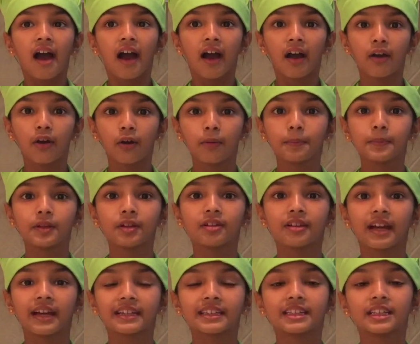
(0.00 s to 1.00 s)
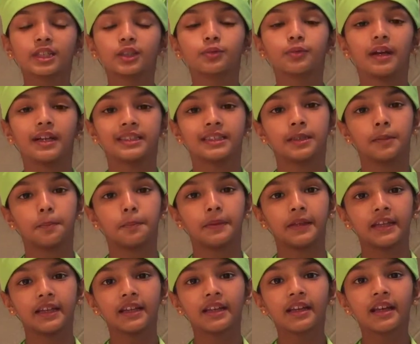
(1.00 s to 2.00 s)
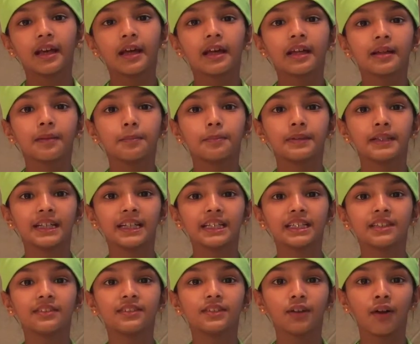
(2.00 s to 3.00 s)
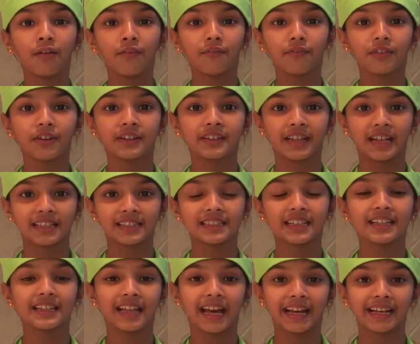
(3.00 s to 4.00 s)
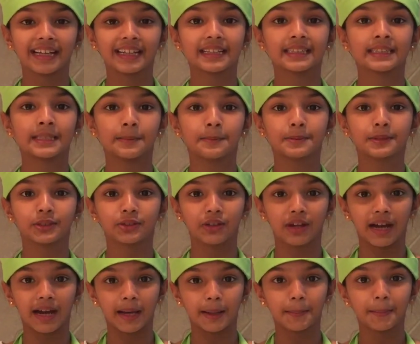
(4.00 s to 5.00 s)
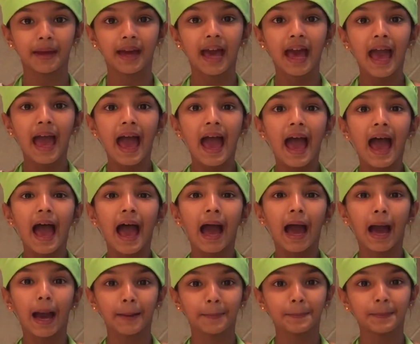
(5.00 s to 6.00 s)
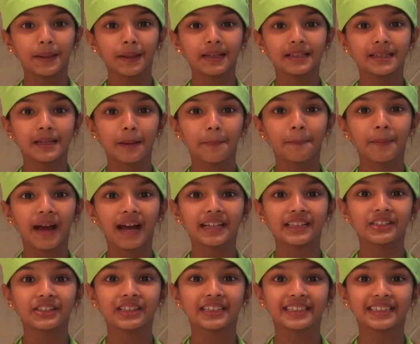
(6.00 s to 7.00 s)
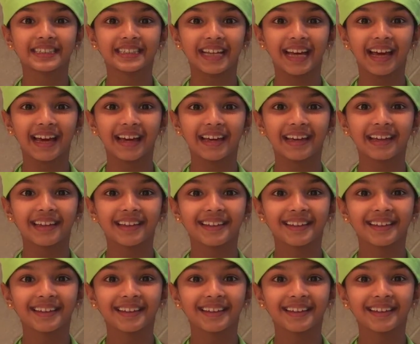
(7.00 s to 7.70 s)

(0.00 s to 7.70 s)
Hope you like this recipe. Please don't forget to like and subscribe. Happy St. Patrick's Day!